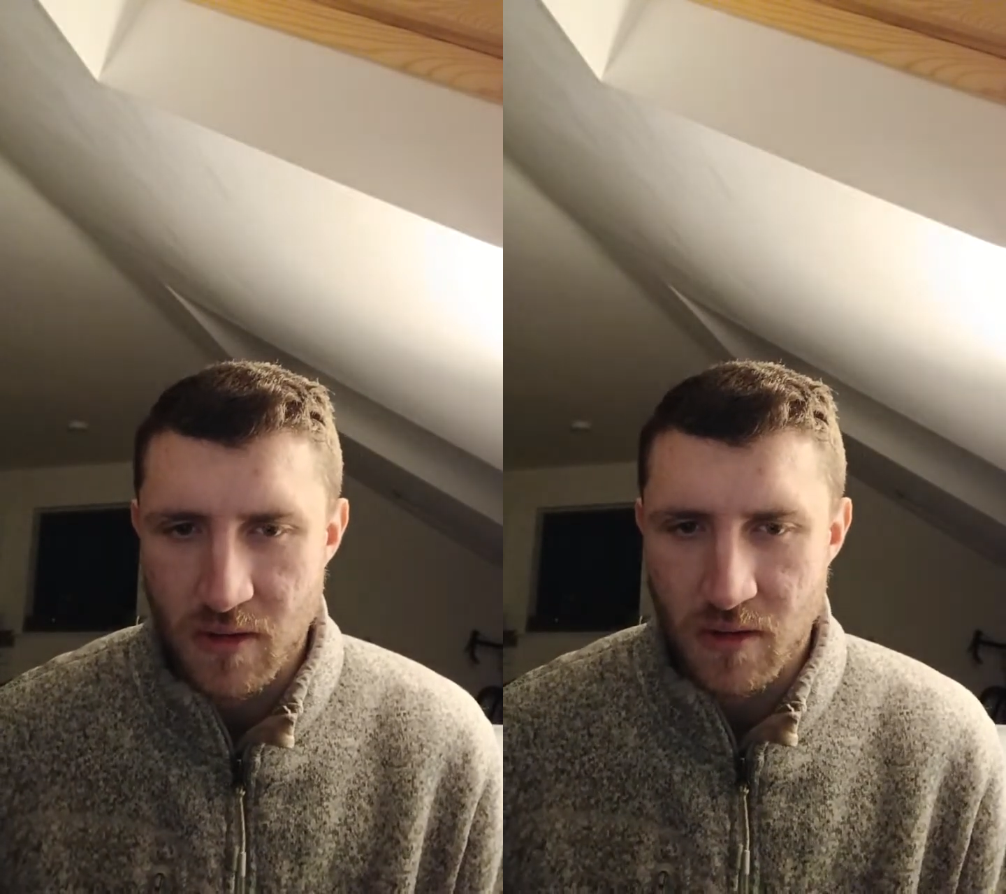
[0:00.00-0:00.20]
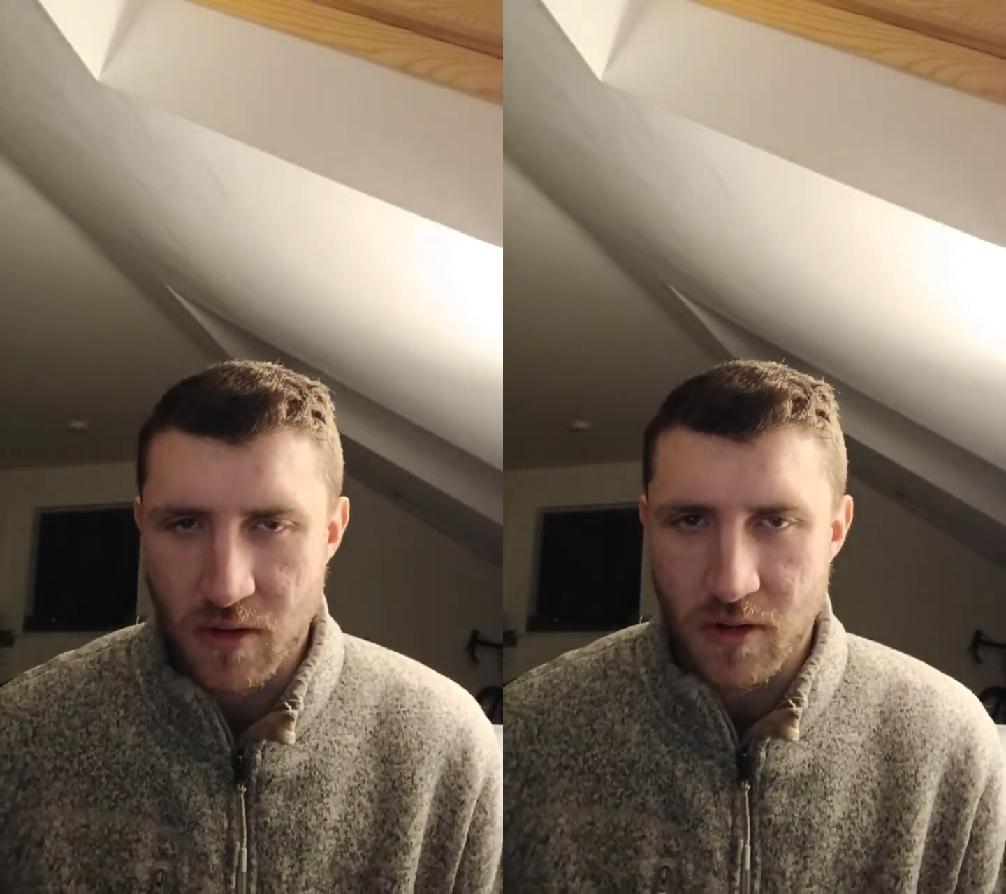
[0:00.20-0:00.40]

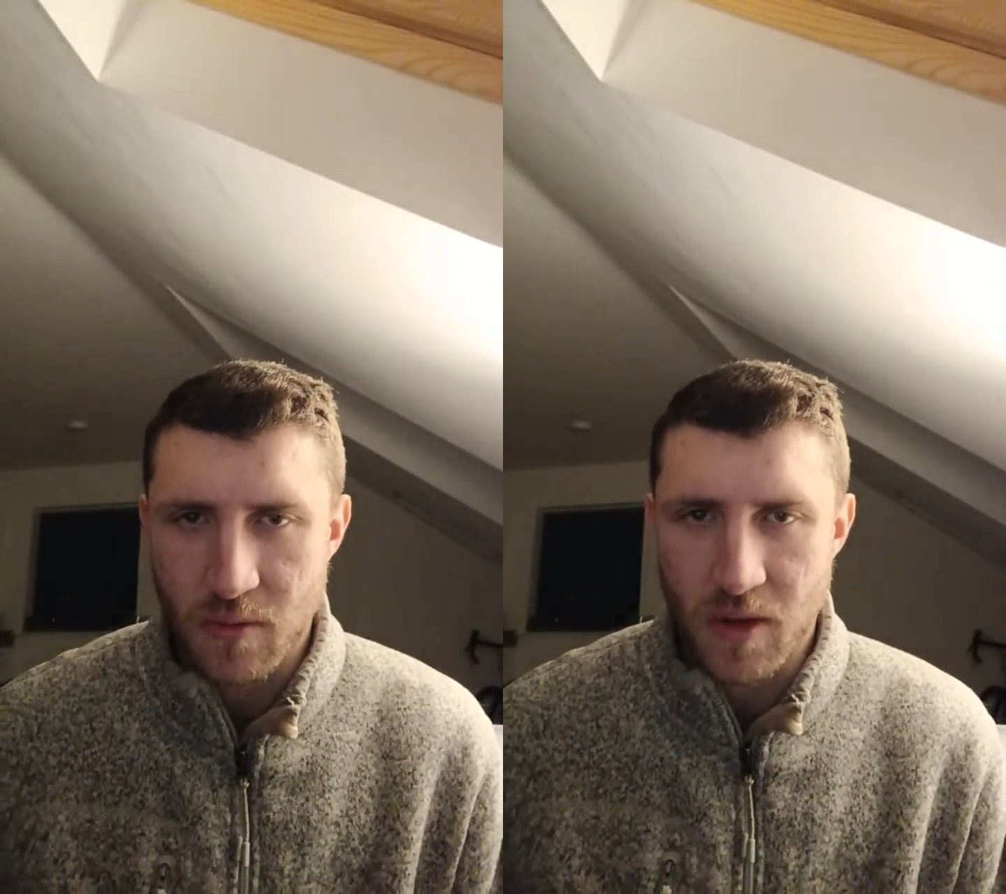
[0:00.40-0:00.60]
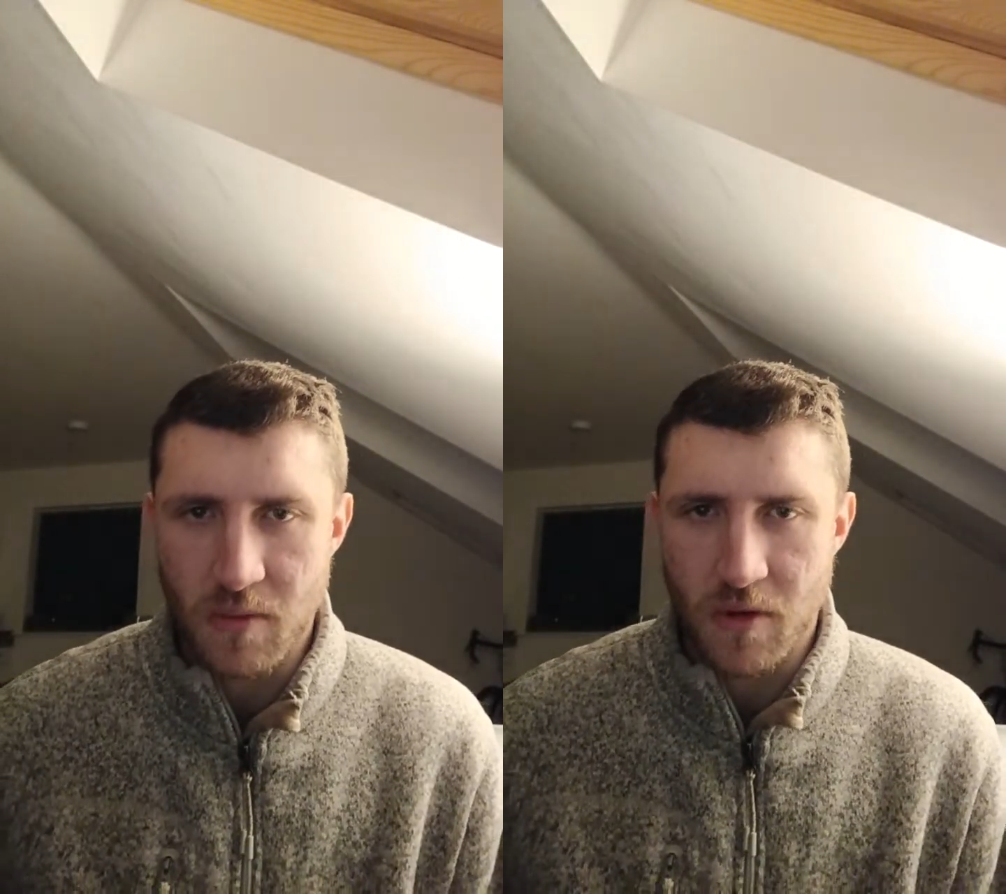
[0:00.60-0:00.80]
look a
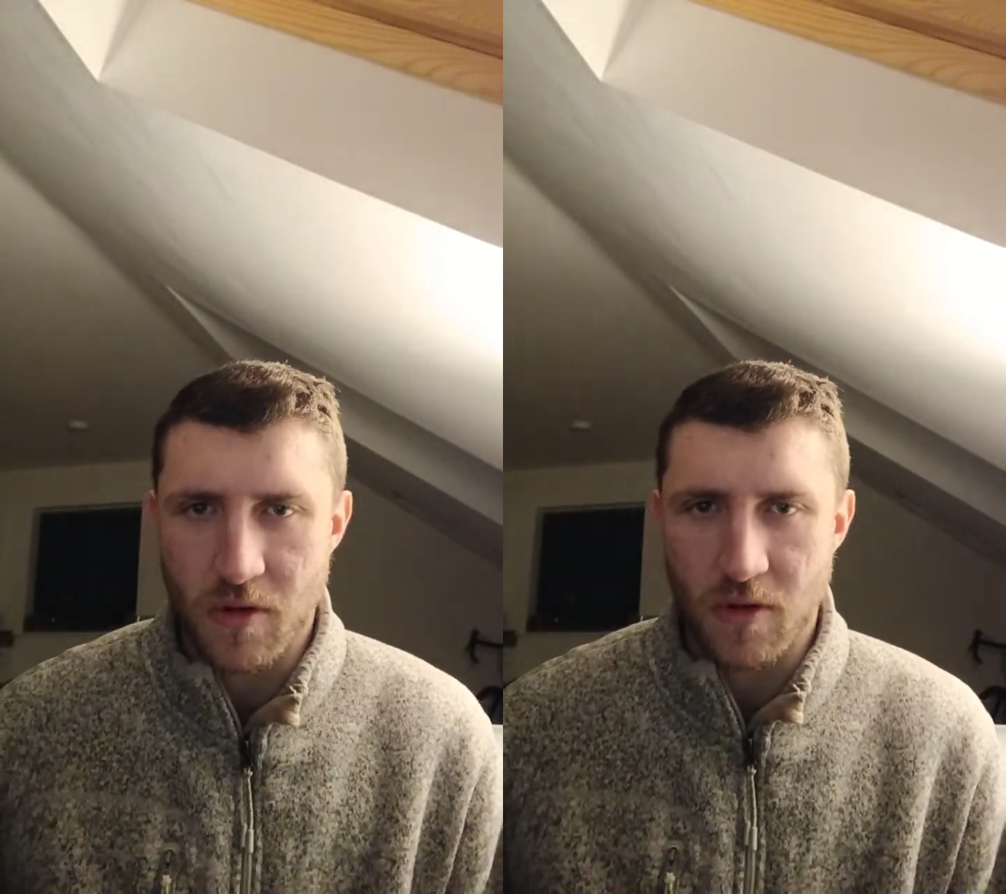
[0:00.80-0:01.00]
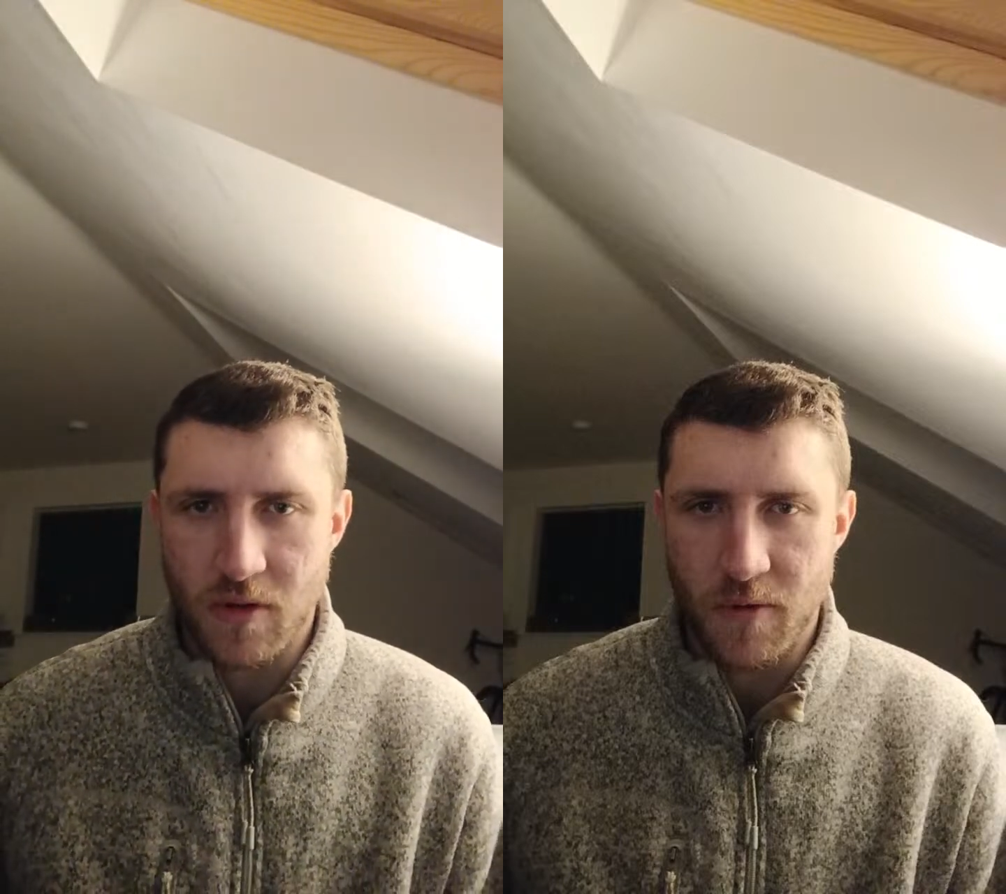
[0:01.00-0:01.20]
bit
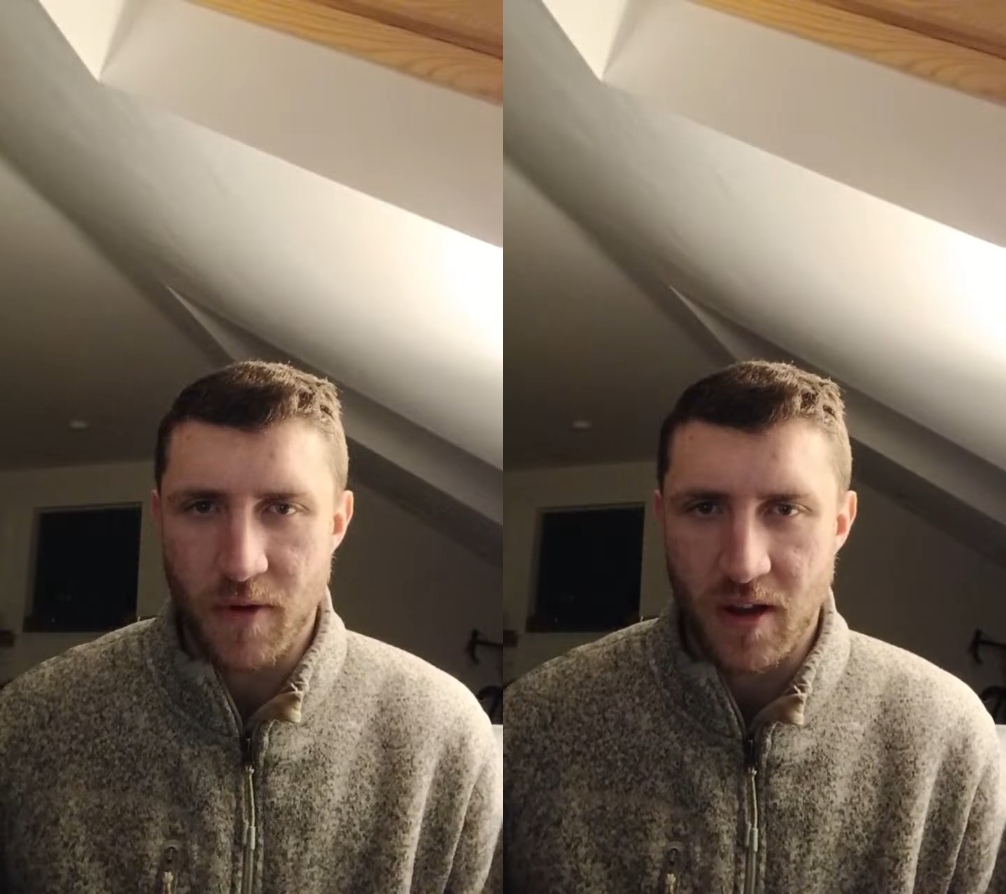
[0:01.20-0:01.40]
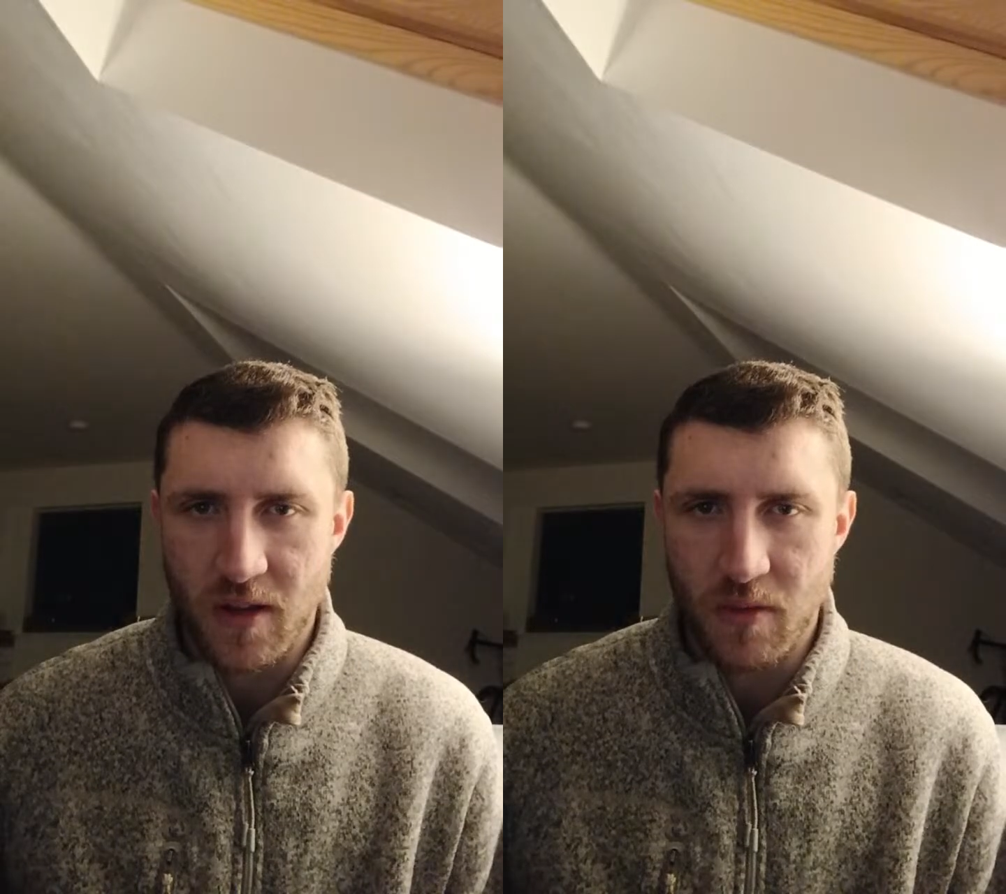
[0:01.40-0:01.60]
more
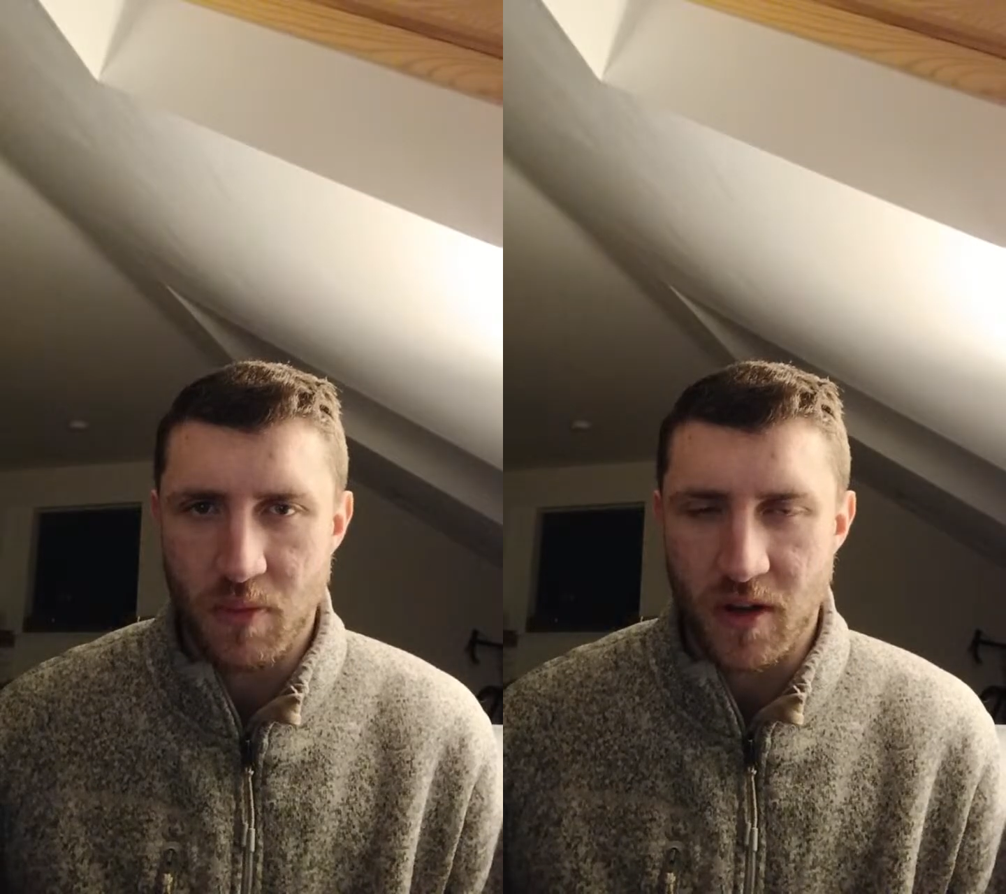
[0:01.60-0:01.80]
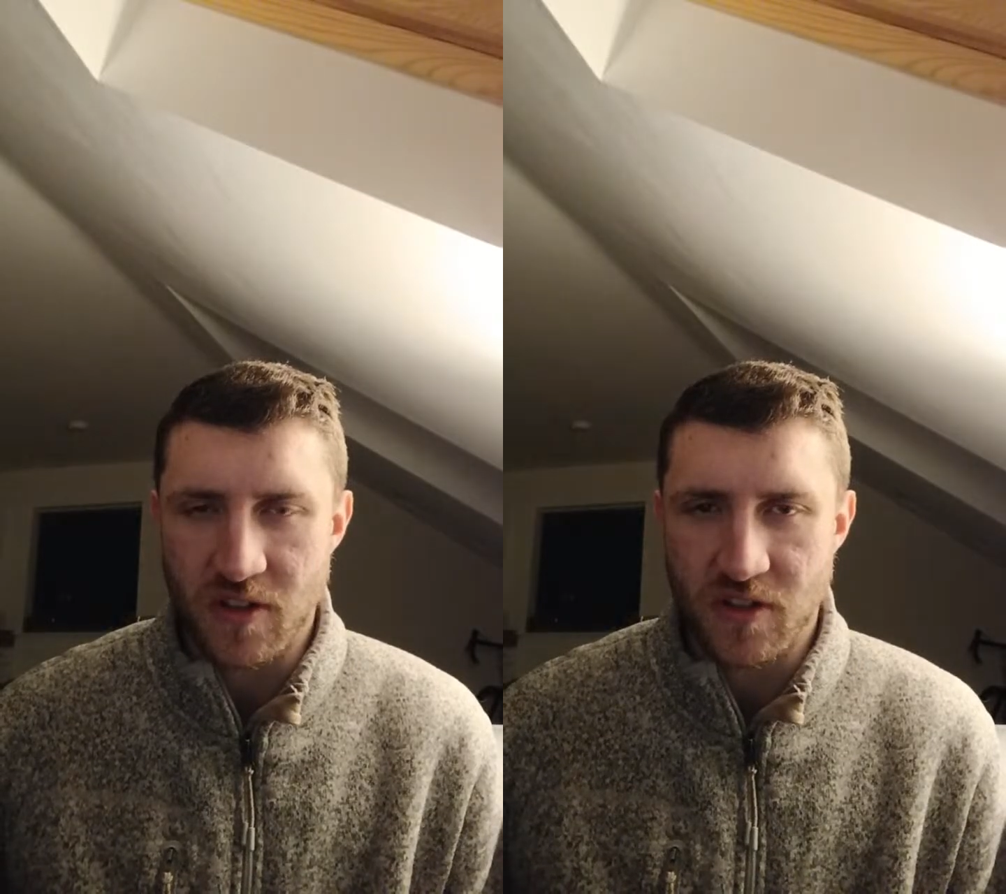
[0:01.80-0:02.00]
defined,
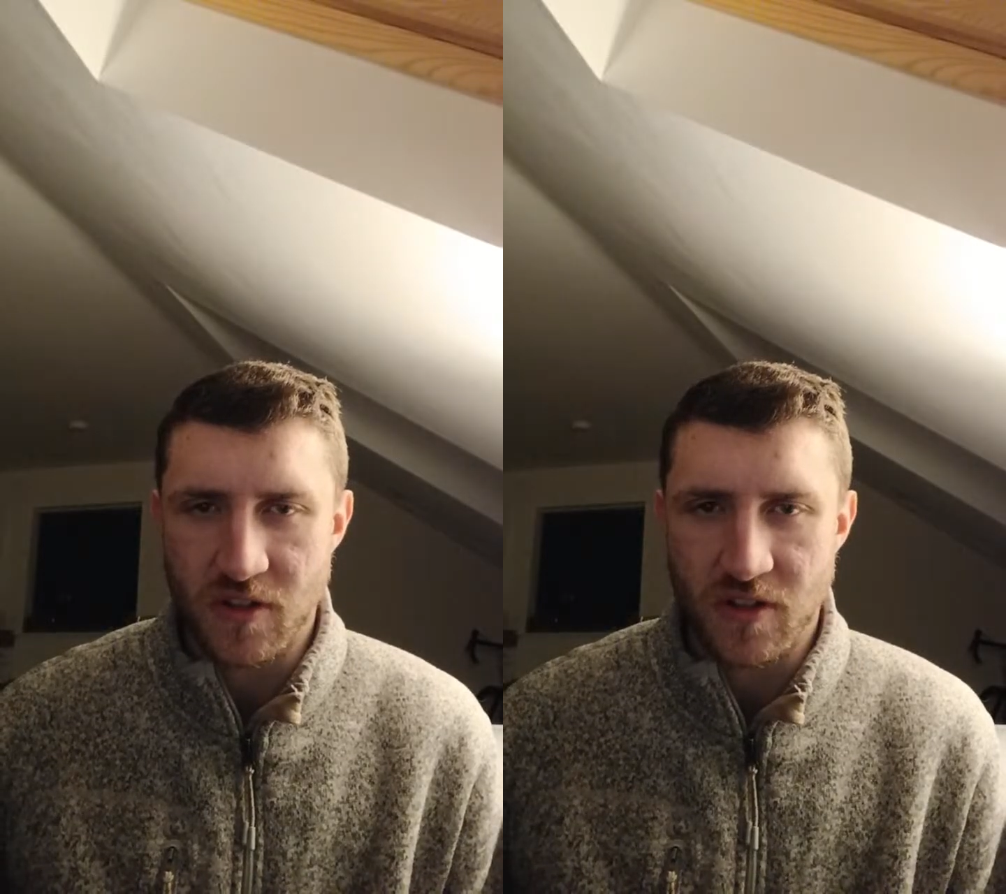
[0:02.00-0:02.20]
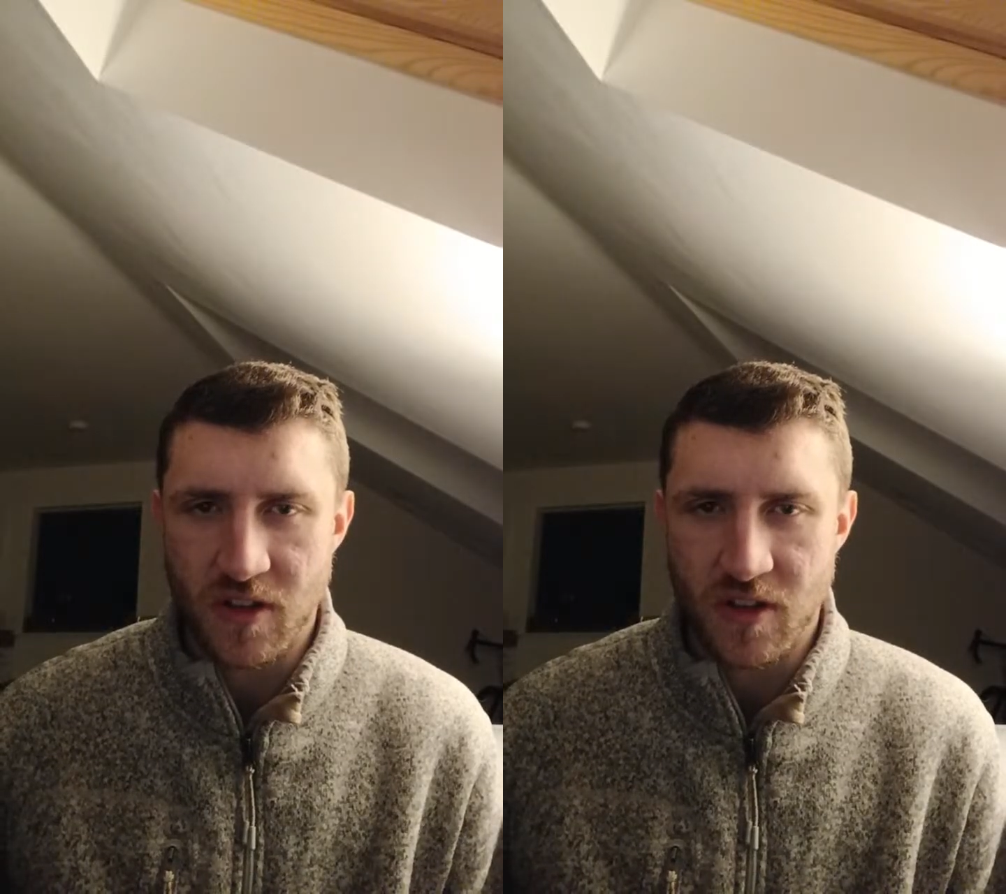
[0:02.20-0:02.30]
but it's just